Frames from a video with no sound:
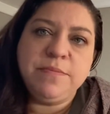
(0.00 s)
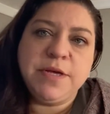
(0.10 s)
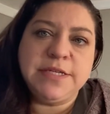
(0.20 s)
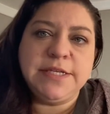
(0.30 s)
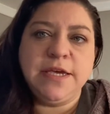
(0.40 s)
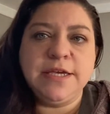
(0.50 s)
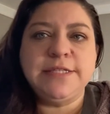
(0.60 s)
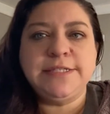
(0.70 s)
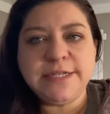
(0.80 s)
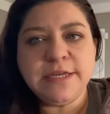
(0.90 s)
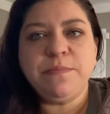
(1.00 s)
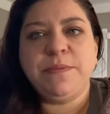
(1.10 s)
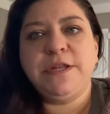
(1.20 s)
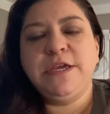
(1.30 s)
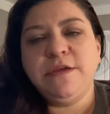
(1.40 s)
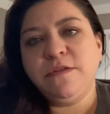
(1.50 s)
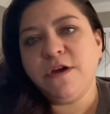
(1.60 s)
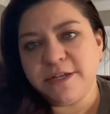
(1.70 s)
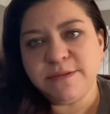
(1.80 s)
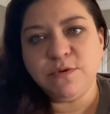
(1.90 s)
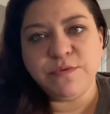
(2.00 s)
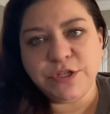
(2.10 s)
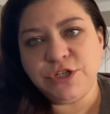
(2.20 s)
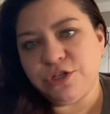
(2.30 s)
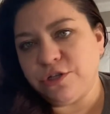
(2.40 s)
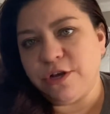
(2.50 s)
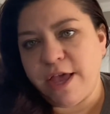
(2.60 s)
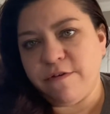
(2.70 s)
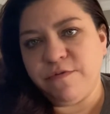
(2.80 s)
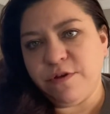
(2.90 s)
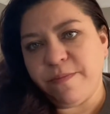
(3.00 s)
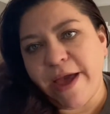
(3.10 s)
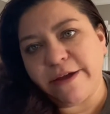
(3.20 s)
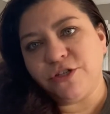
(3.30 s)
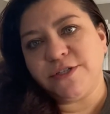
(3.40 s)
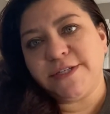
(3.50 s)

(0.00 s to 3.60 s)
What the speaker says: I'm not saying it didn't, but the customer really should look out for their packages.